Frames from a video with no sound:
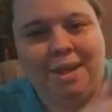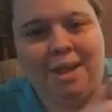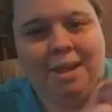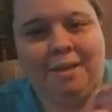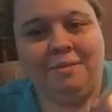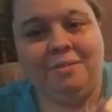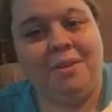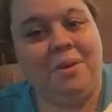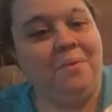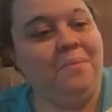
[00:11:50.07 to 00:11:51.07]
Yeah,
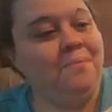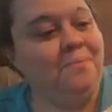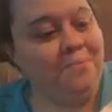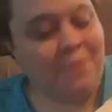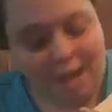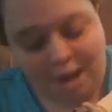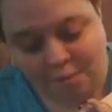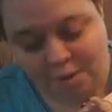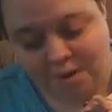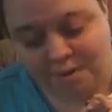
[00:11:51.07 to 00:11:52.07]
so I
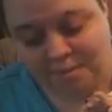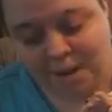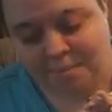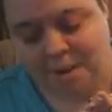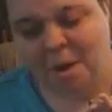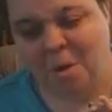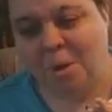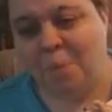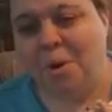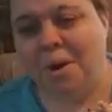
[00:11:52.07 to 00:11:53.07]
wanted to make my
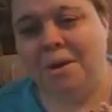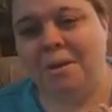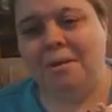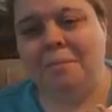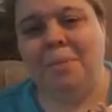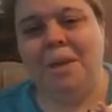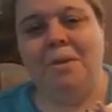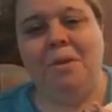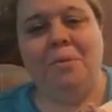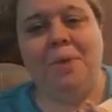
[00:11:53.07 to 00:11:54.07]
own. I wanted it to be
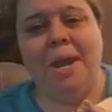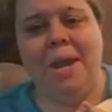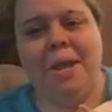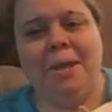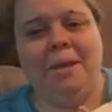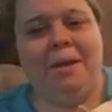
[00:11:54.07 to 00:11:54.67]
unique.